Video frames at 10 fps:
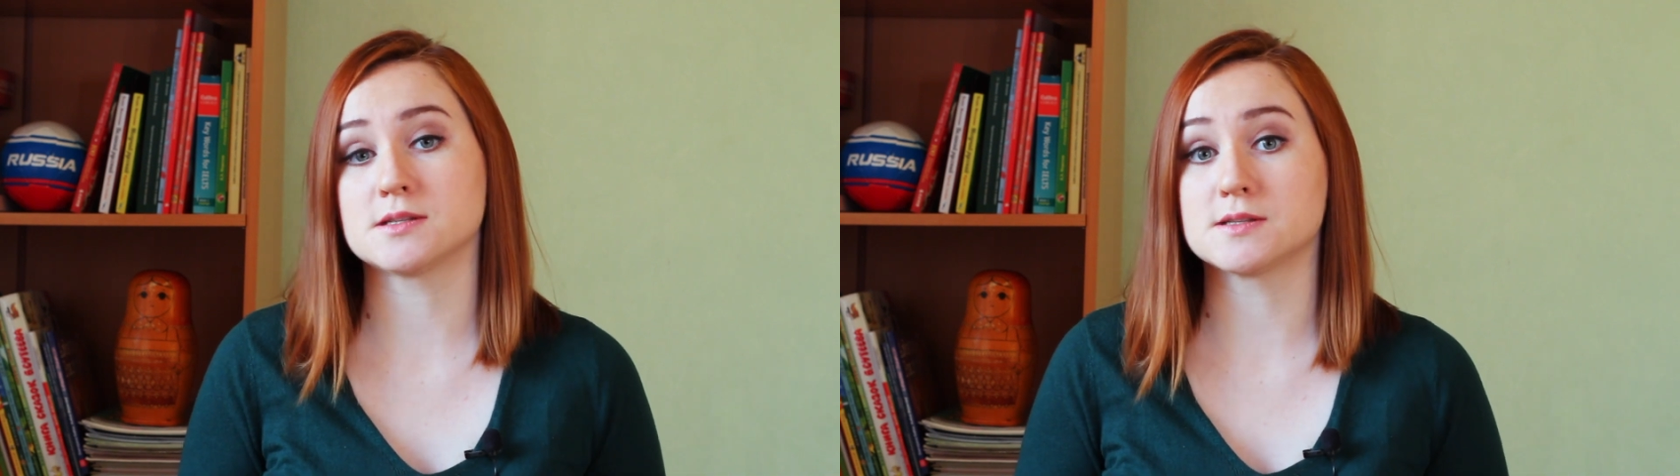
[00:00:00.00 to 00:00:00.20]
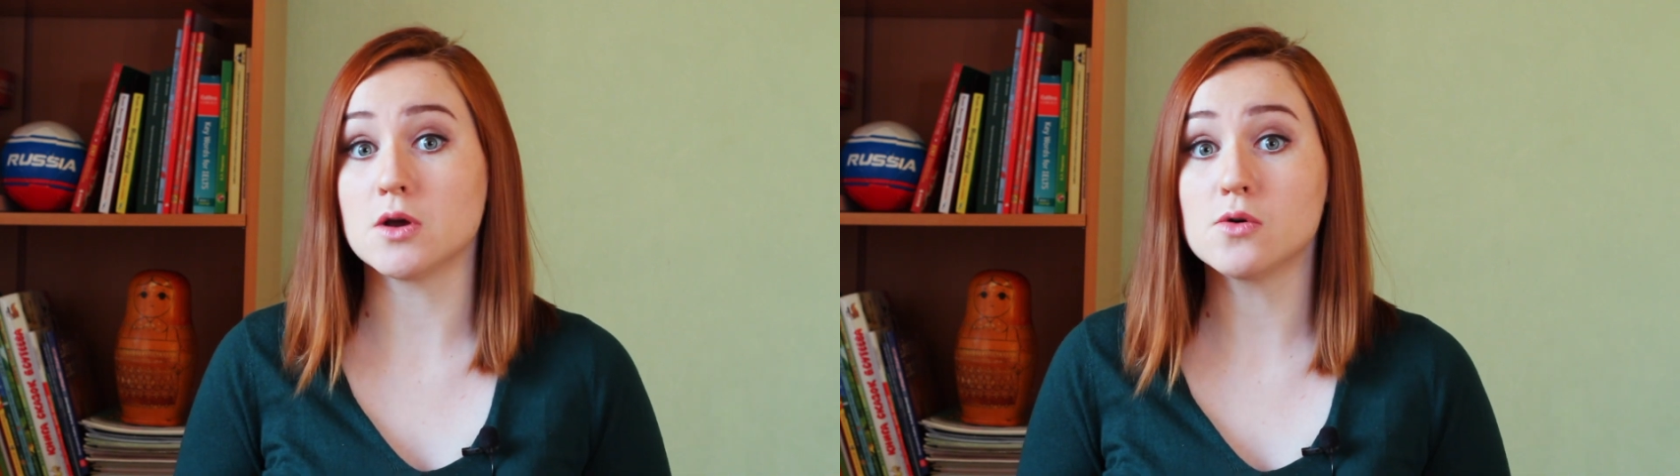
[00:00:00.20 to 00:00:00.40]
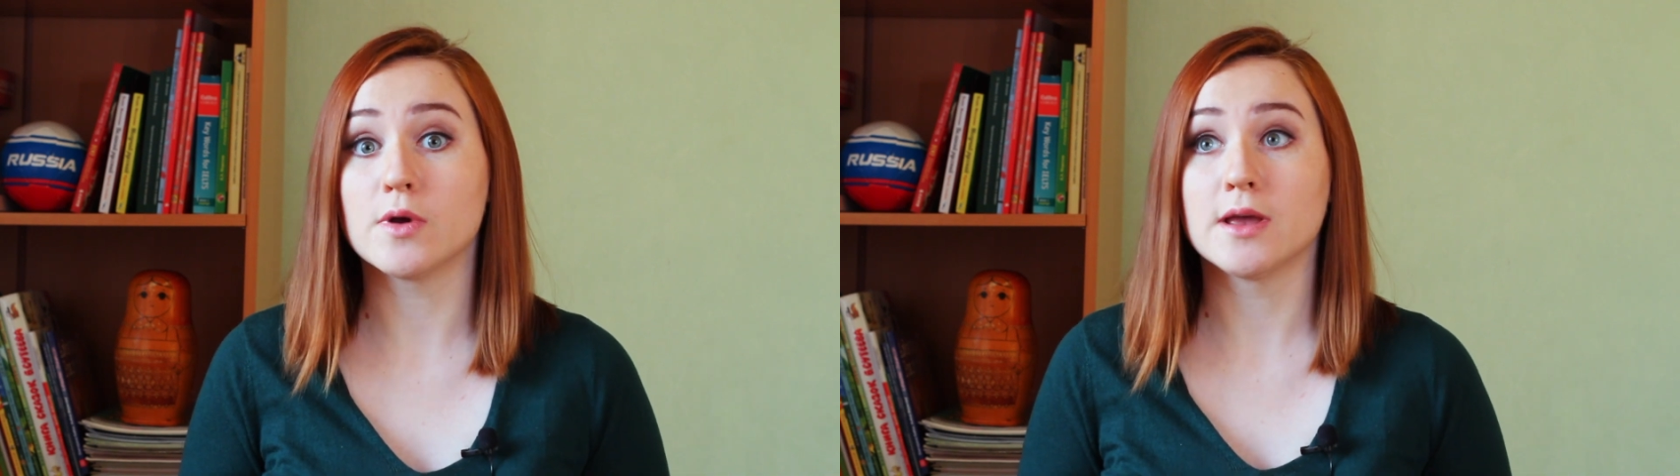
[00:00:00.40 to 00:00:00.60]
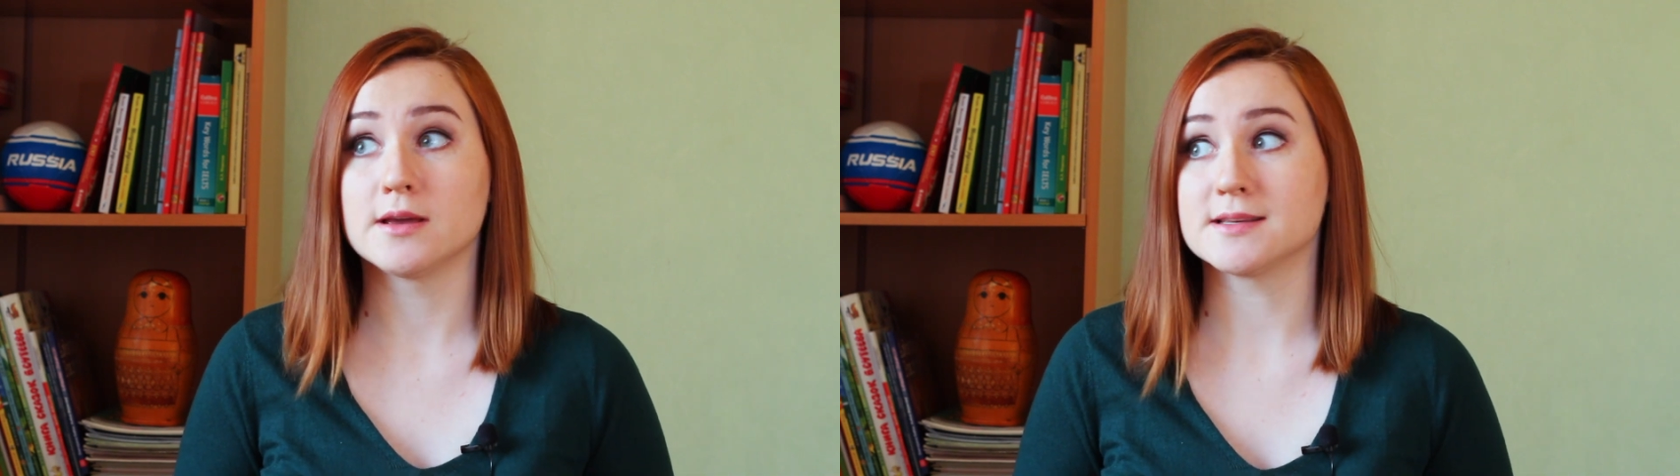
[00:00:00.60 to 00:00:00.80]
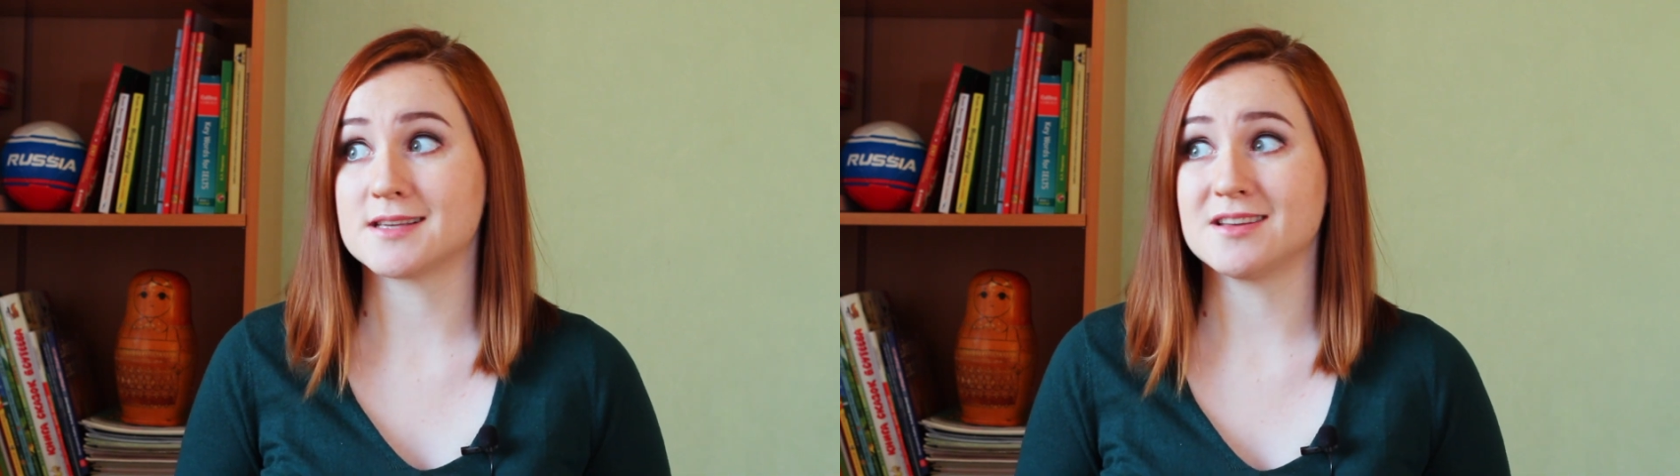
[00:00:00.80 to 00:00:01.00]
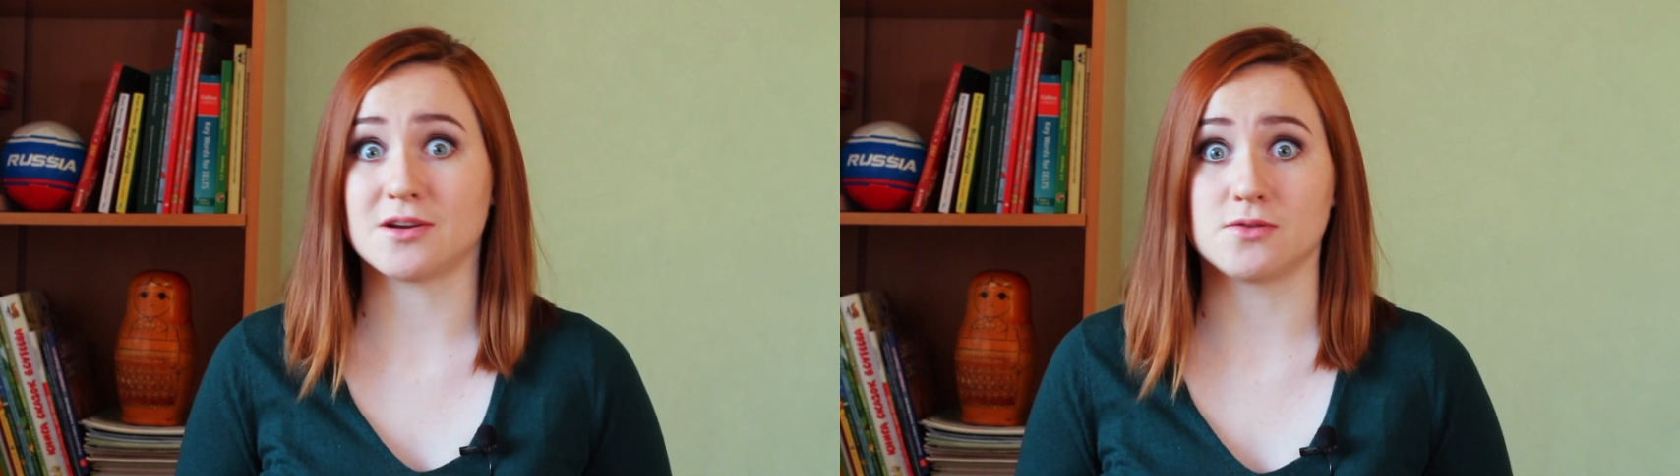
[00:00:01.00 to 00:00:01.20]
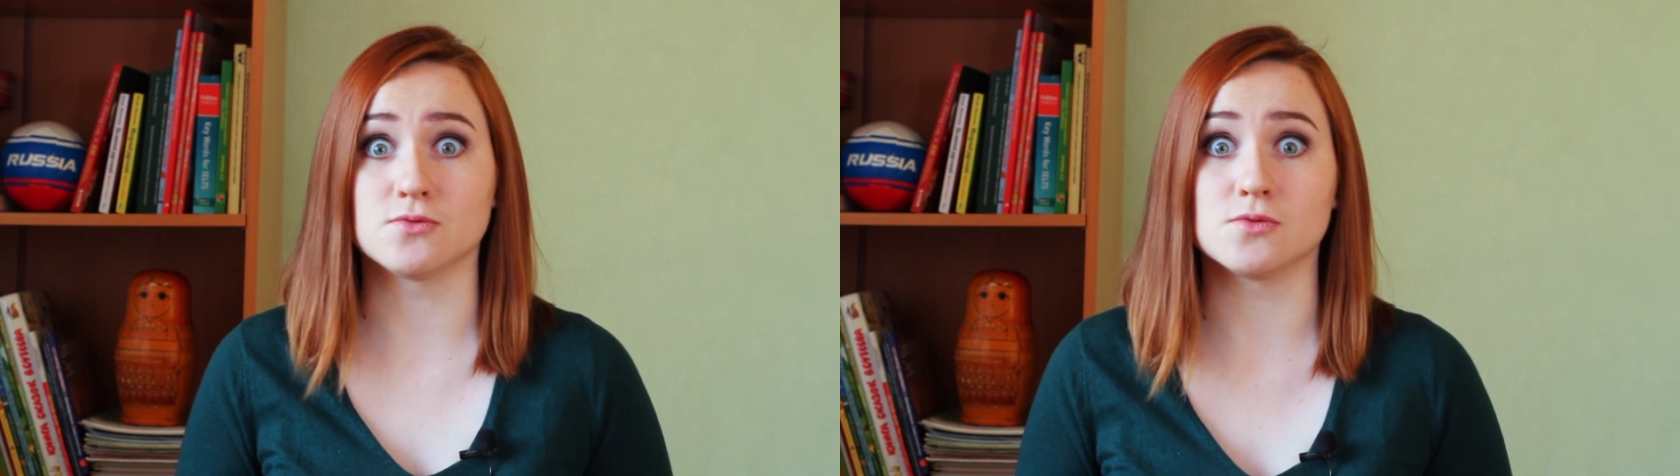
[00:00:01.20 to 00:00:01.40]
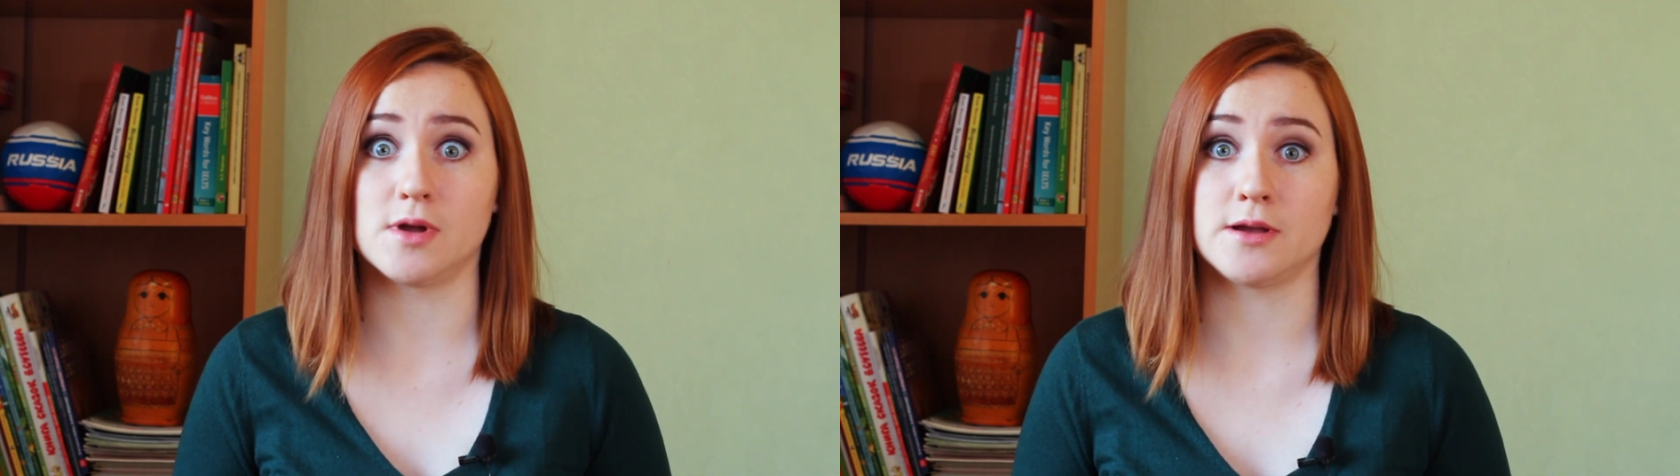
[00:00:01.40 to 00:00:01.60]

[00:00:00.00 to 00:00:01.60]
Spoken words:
So it's kind of cool.